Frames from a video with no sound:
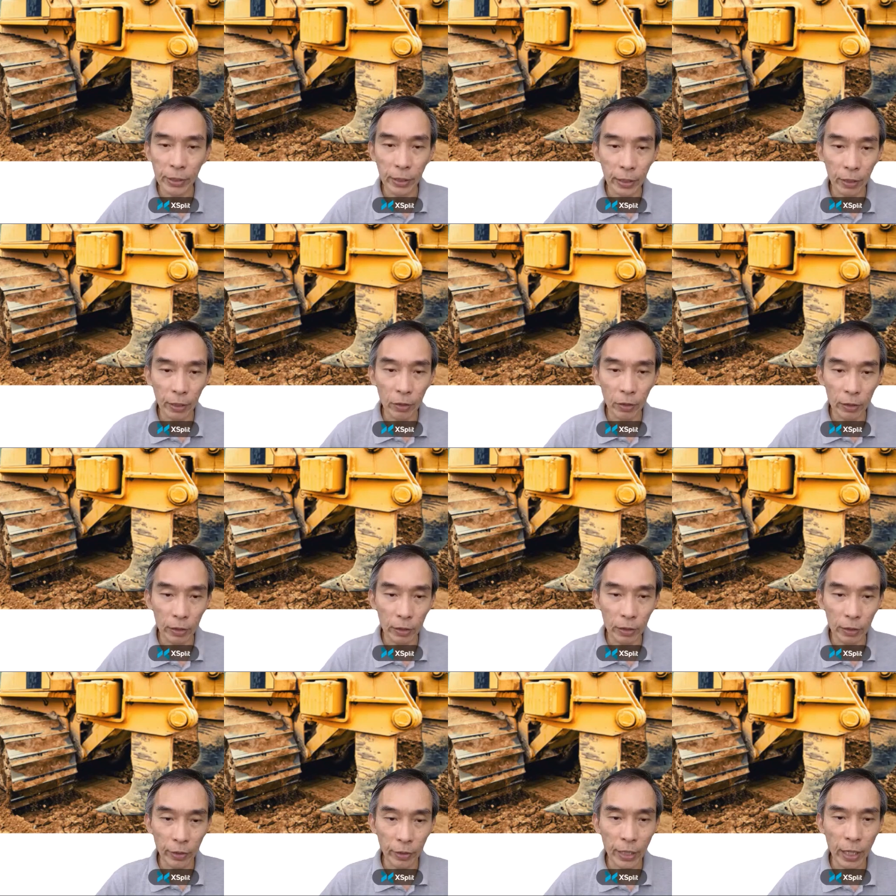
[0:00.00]
It's very
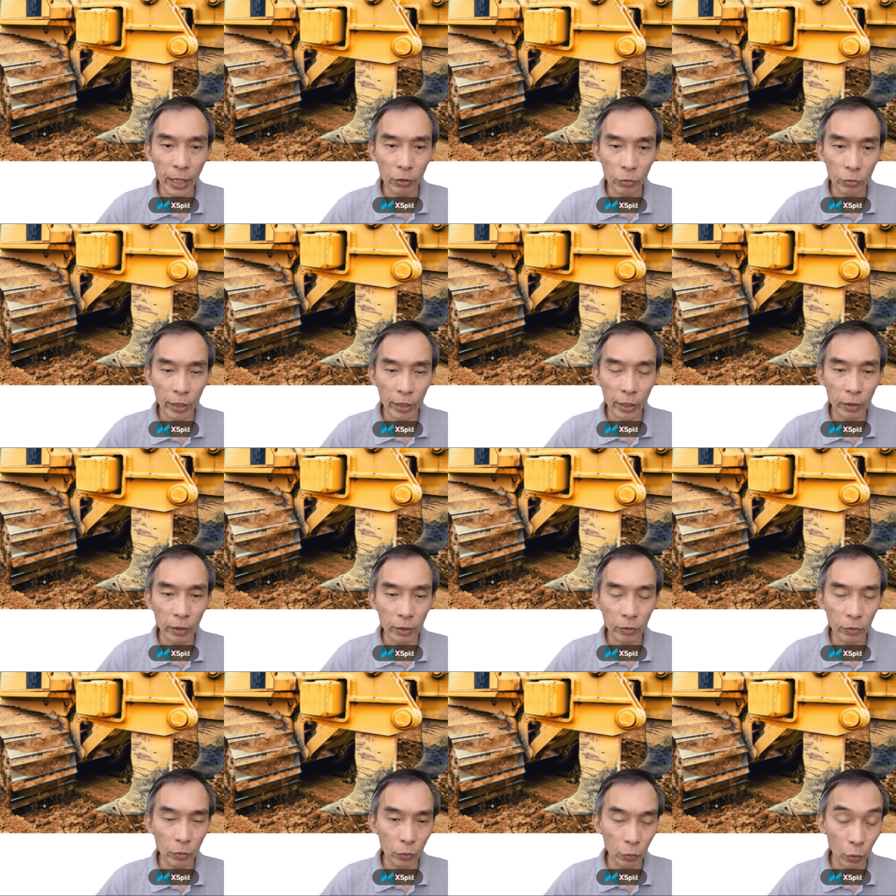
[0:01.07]
hard to tell to
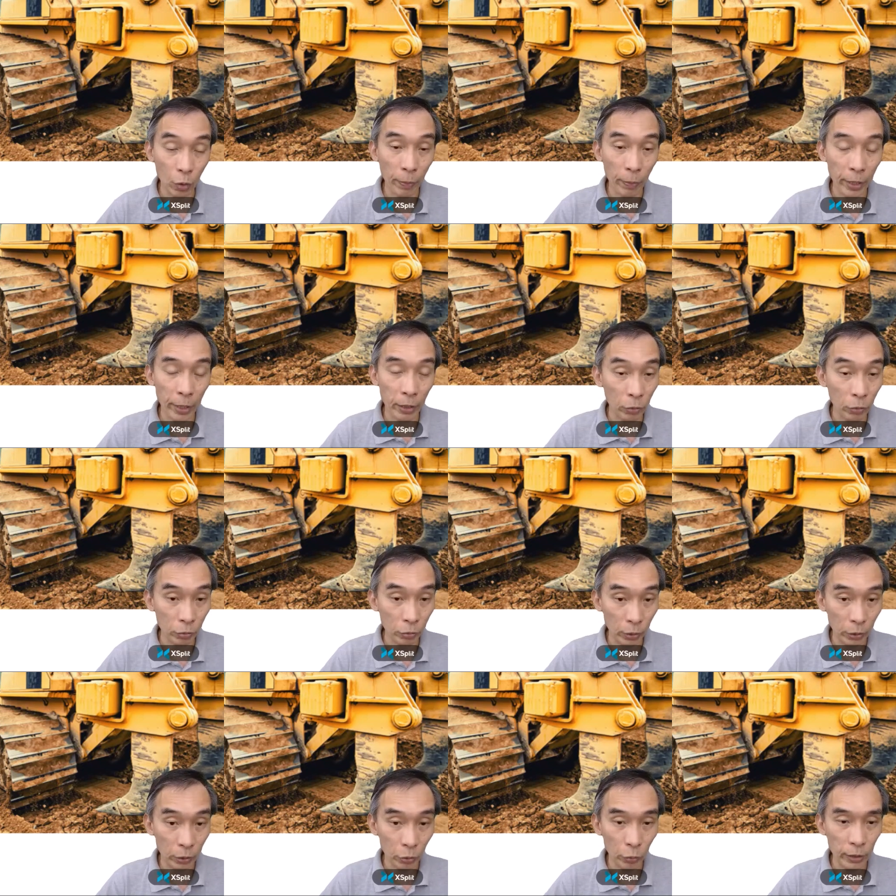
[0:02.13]
compare to a
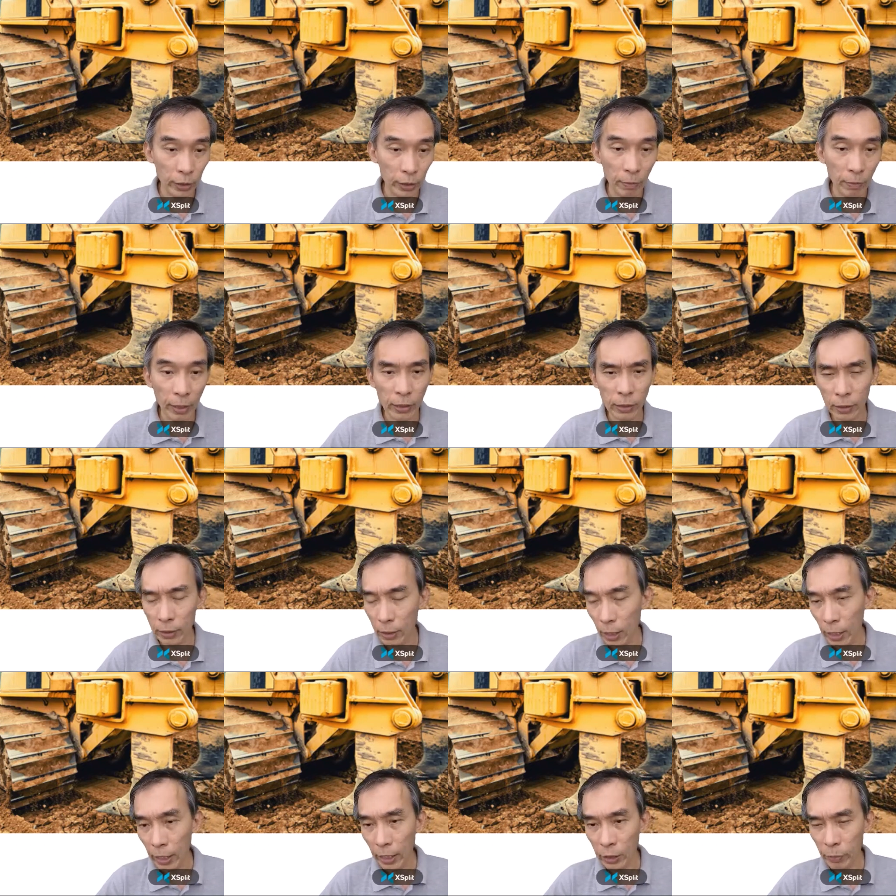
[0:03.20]
20 months
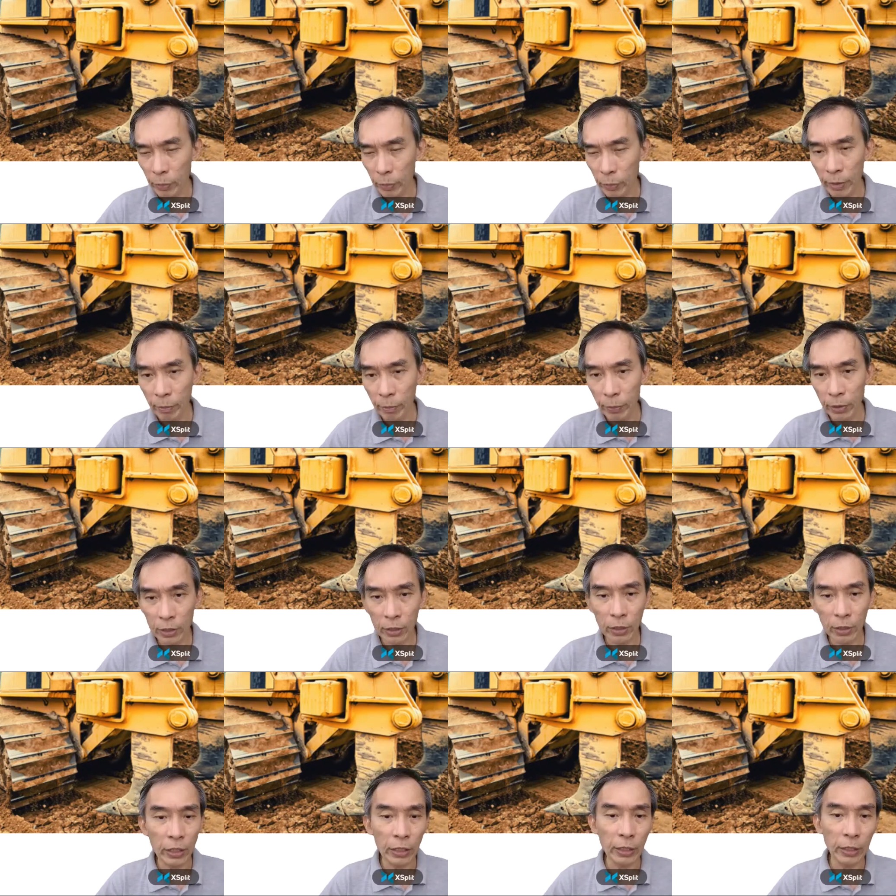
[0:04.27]
experienced person
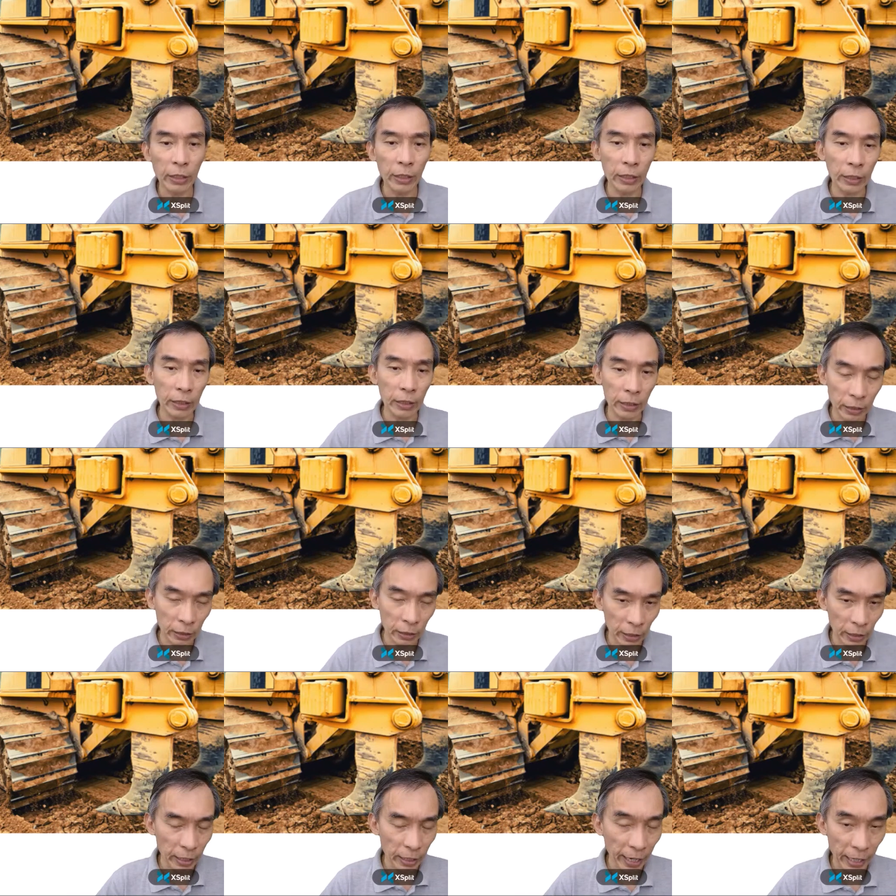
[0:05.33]
in the internet
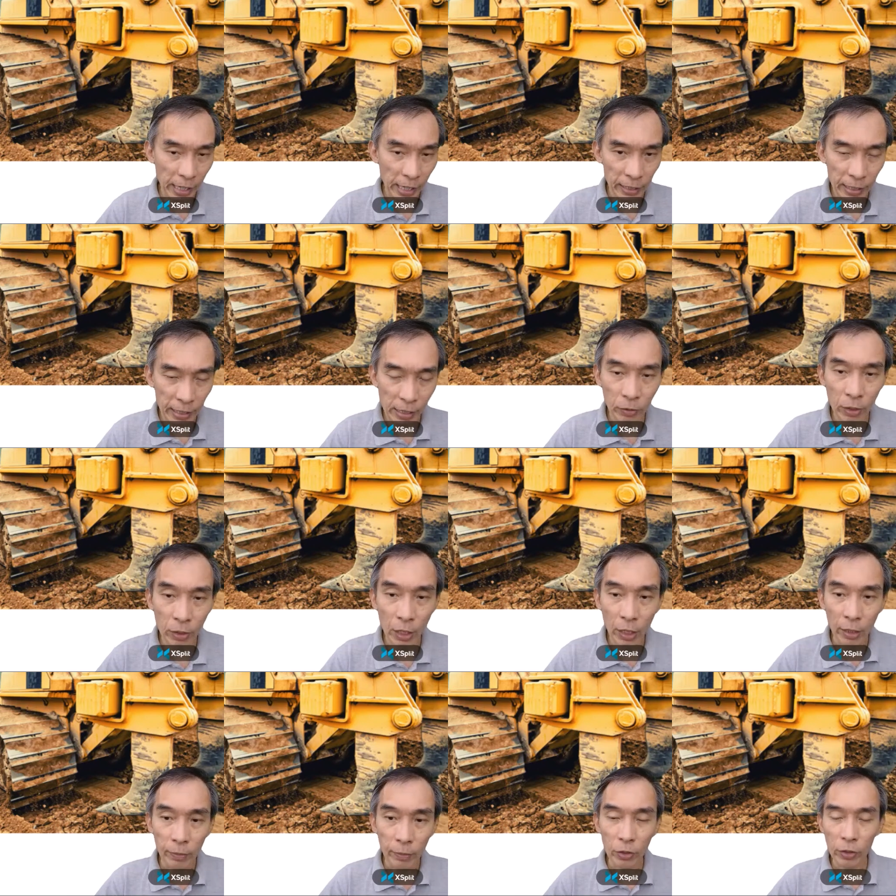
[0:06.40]
era now, because
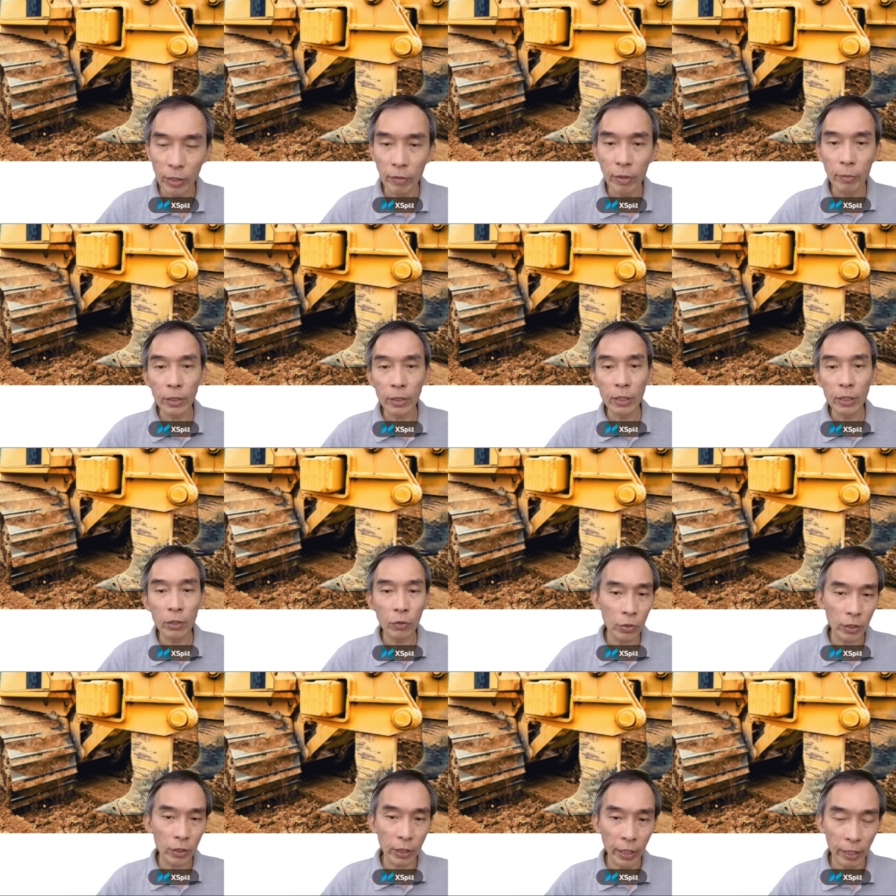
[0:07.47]
everybody use a
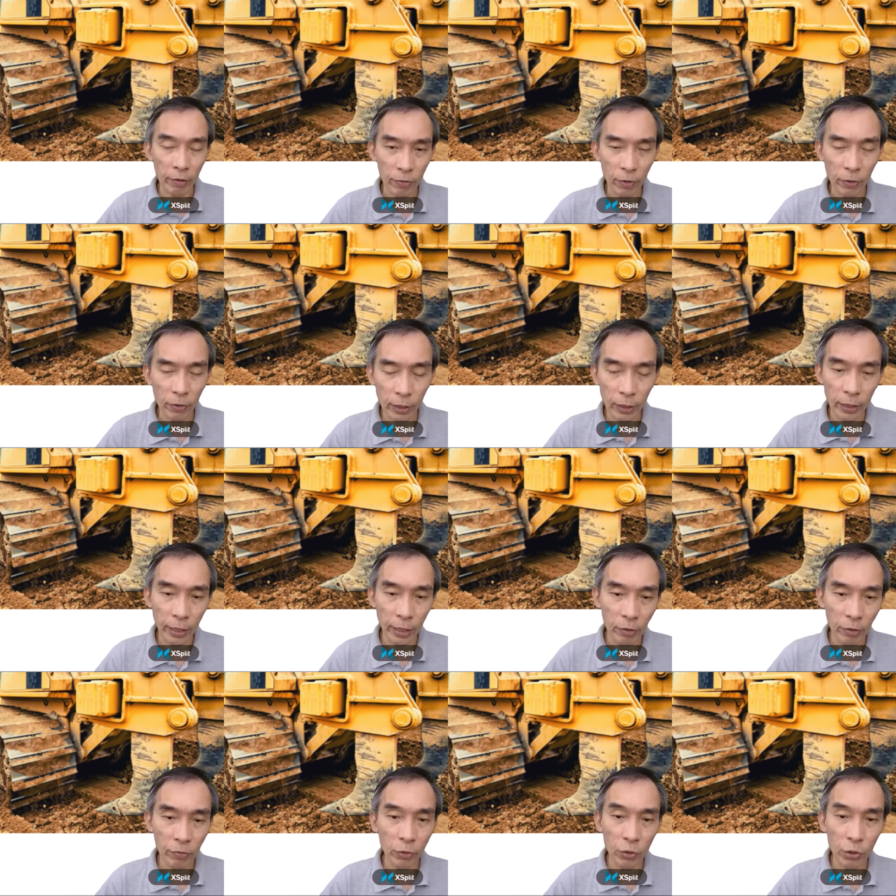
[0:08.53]
handphone, and the handphone
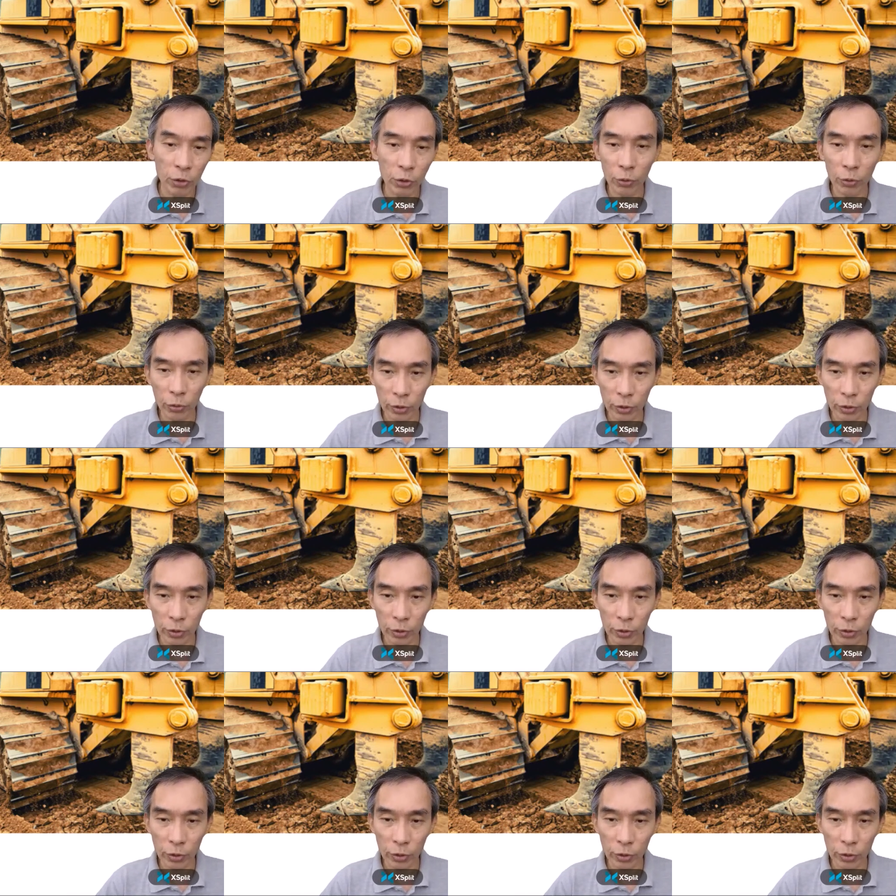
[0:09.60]
shows